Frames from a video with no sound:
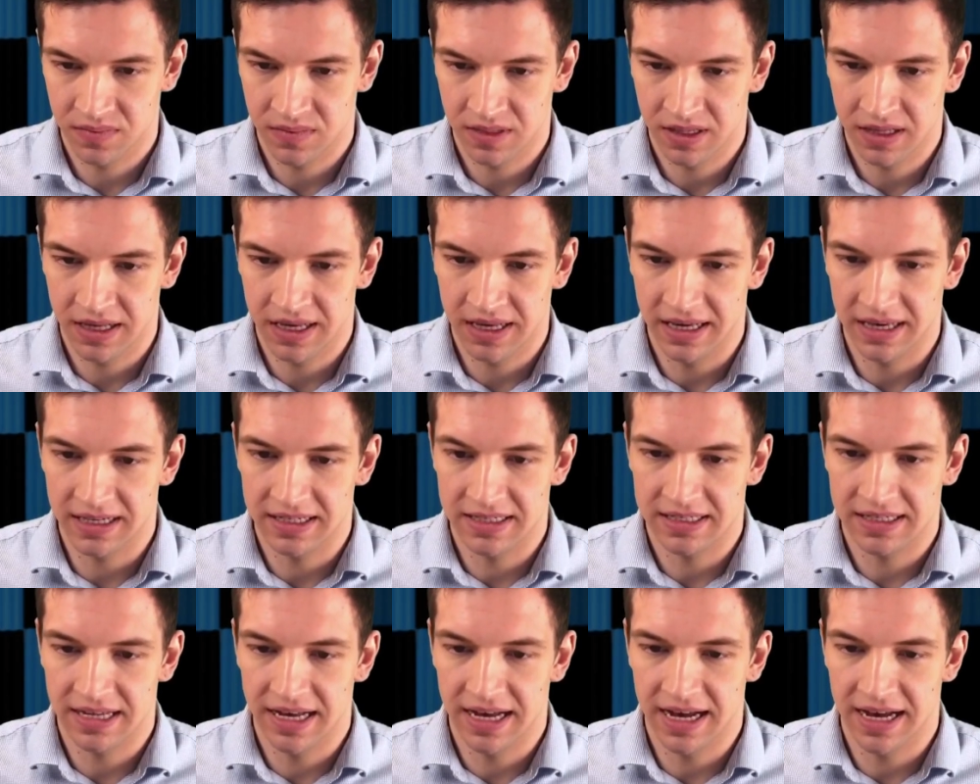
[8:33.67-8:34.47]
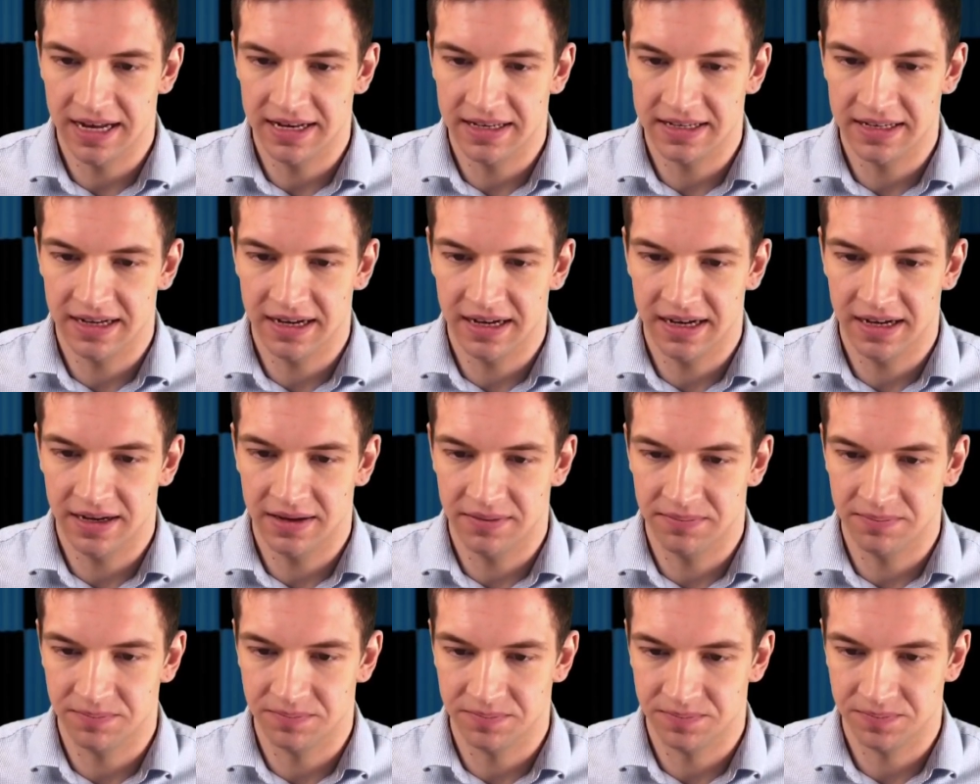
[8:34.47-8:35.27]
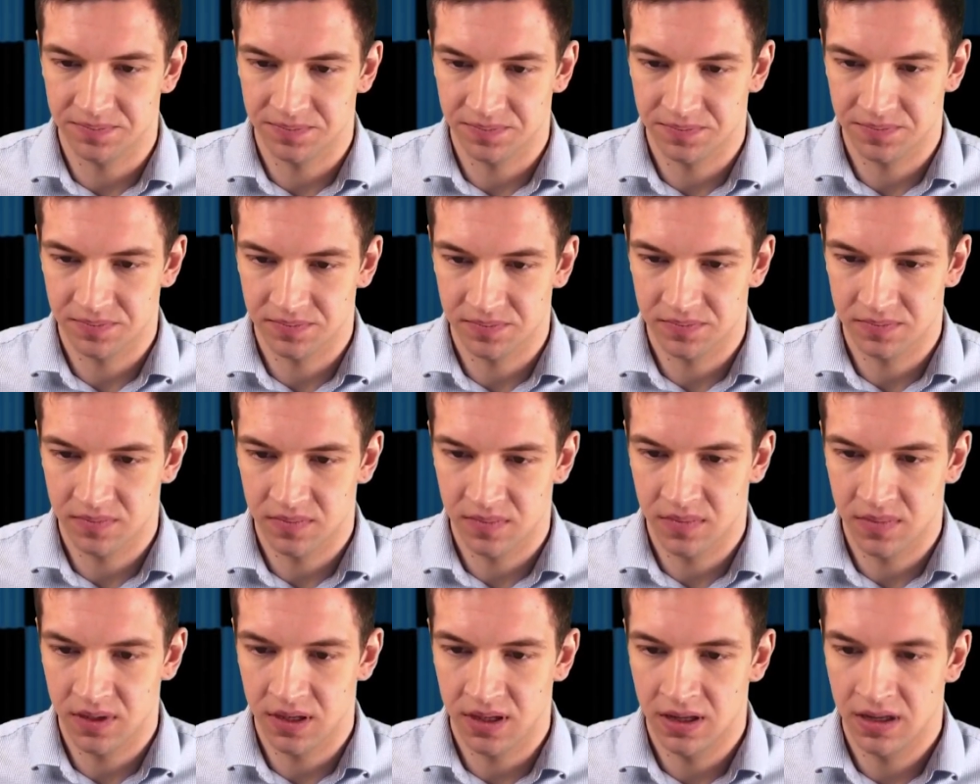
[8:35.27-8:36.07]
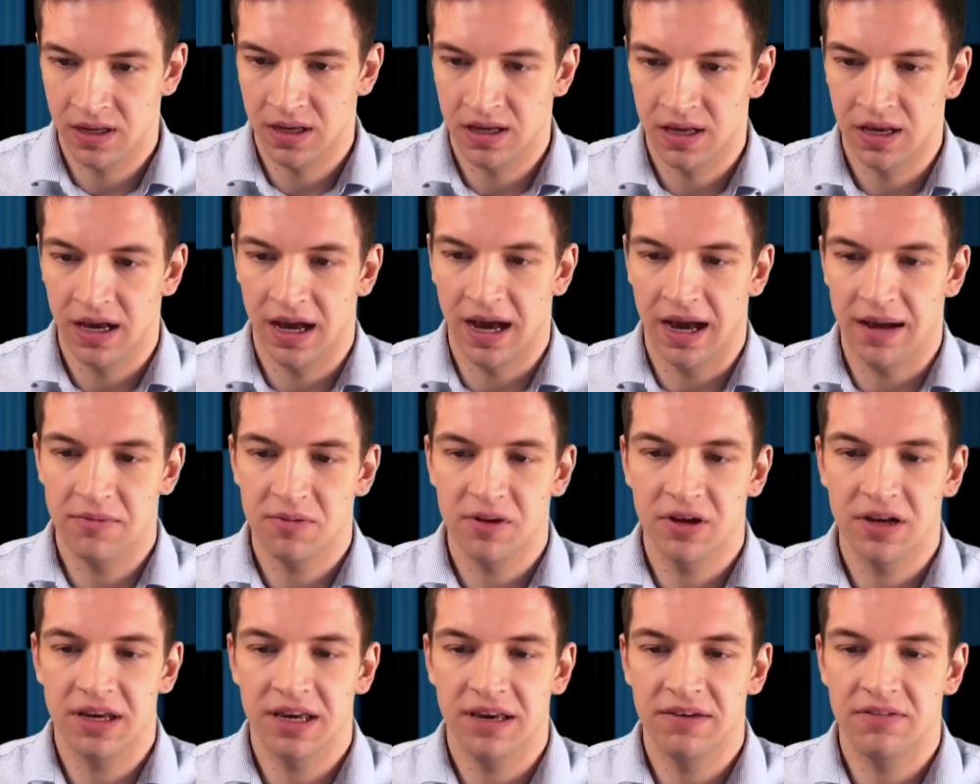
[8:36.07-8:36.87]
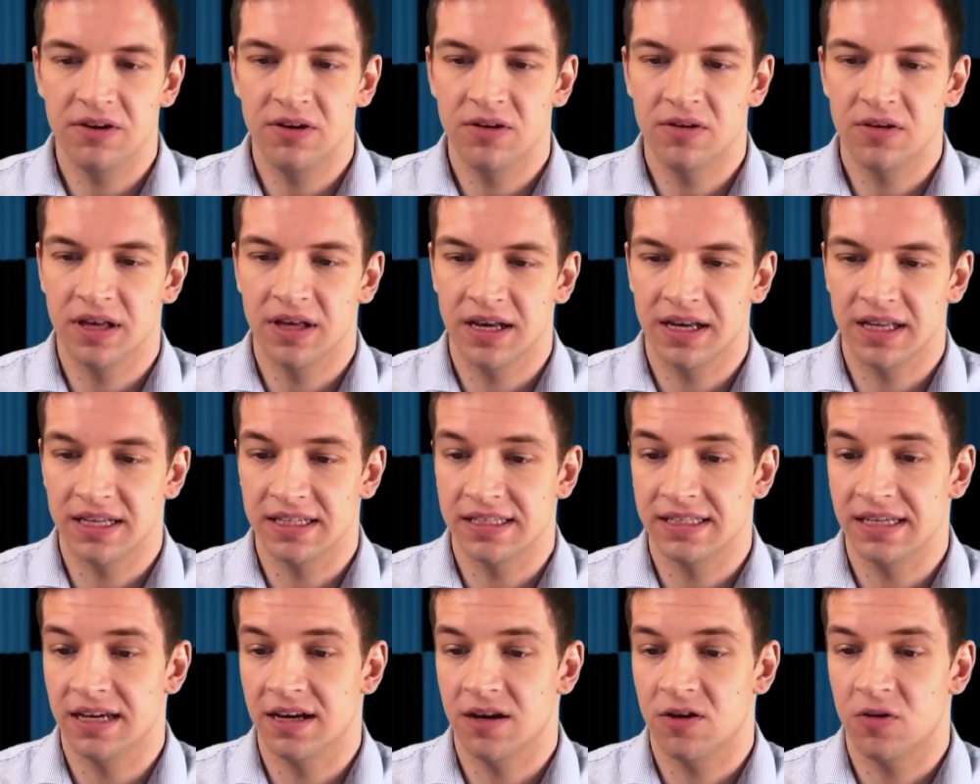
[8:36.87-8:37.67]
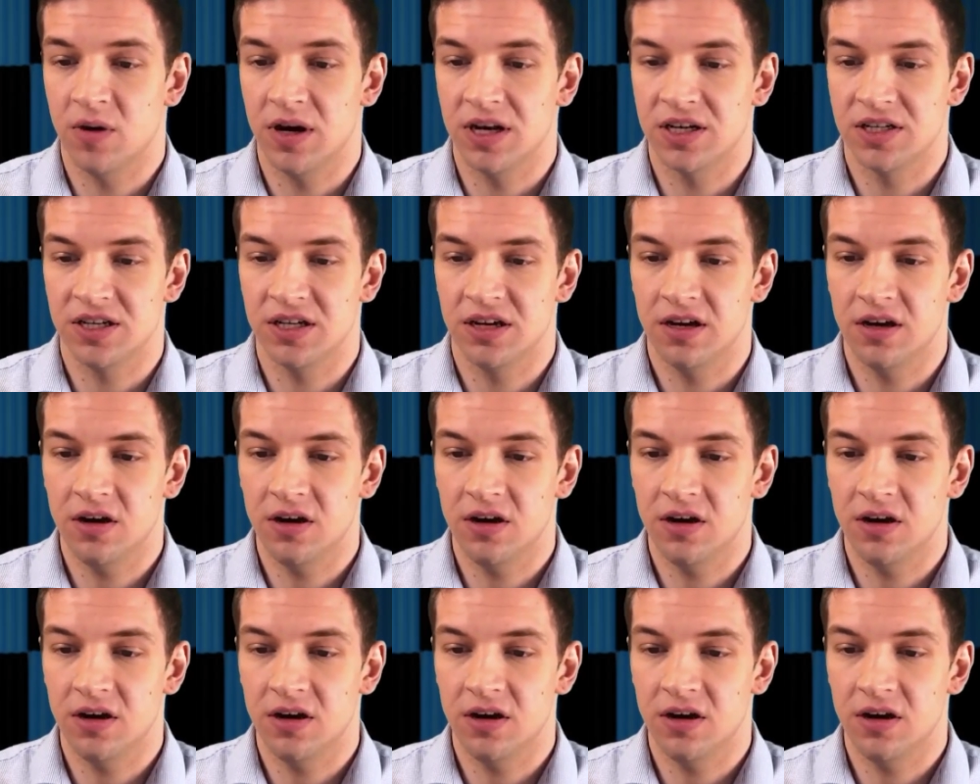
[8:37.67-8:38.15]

is that I'm going to give you, like, let's say a question,